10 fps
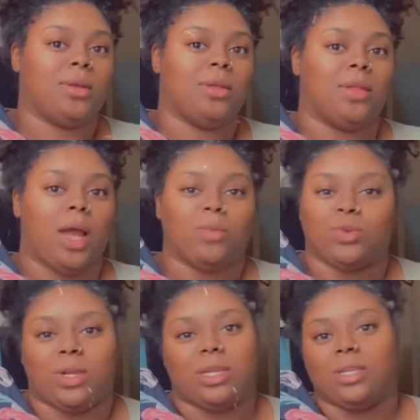I'm
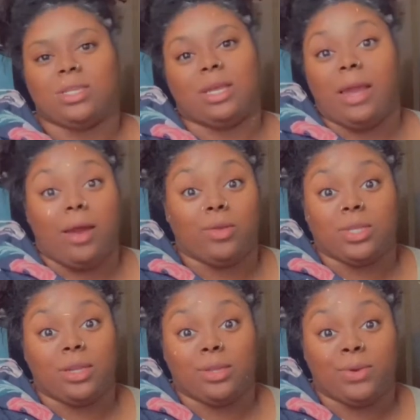trying to understand how was
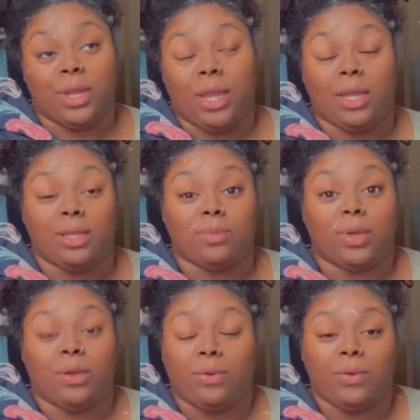that three days,
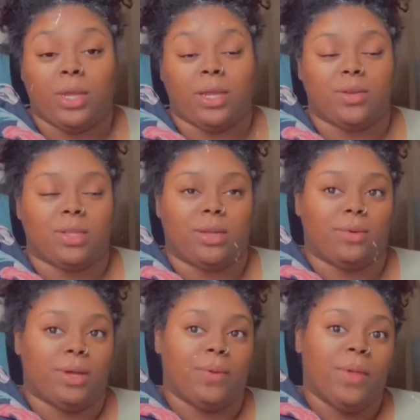but who cares? I don't
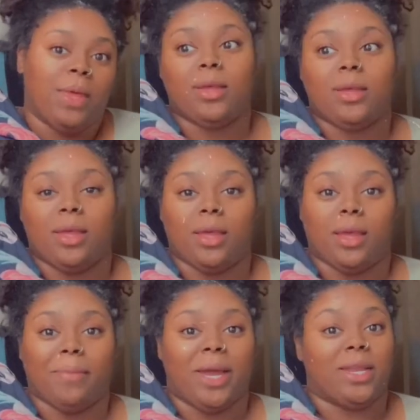know.
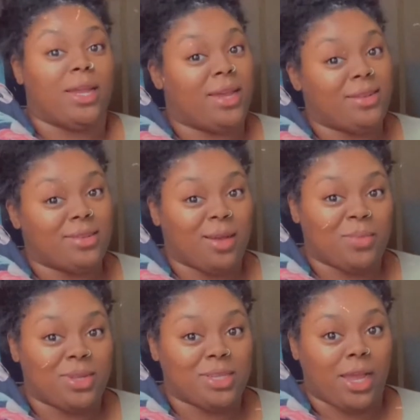And my dad is
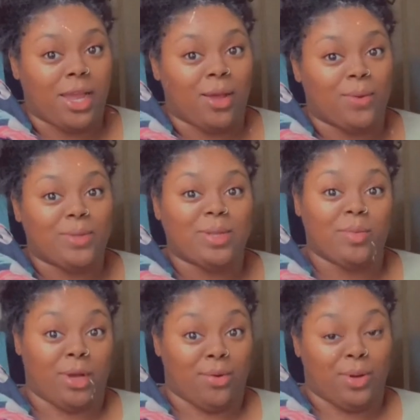coming to town
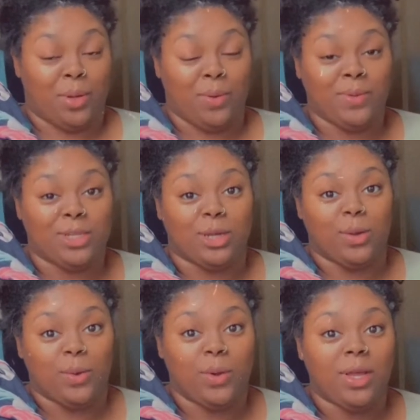tomorrow,
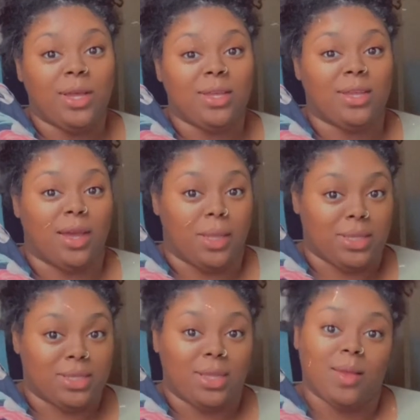so y'all to
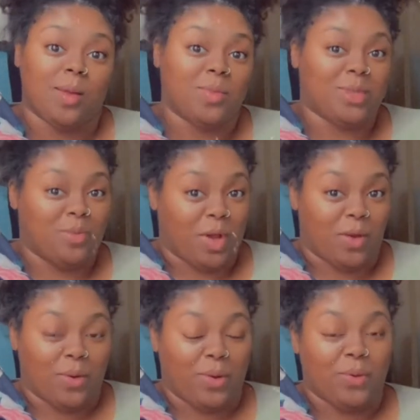see him
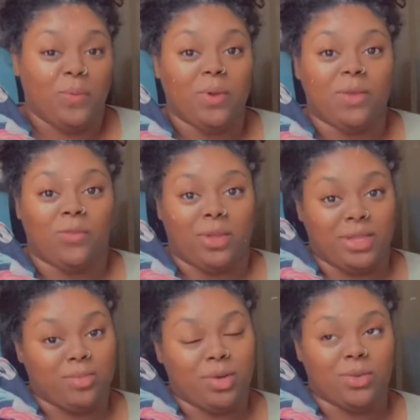tomorrow for his
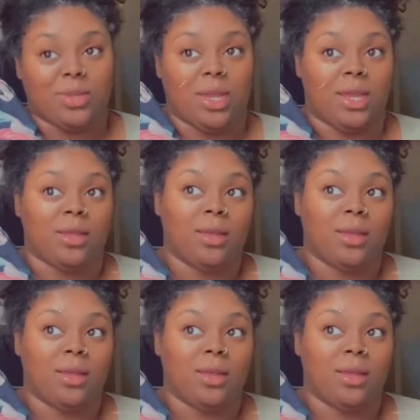birthday.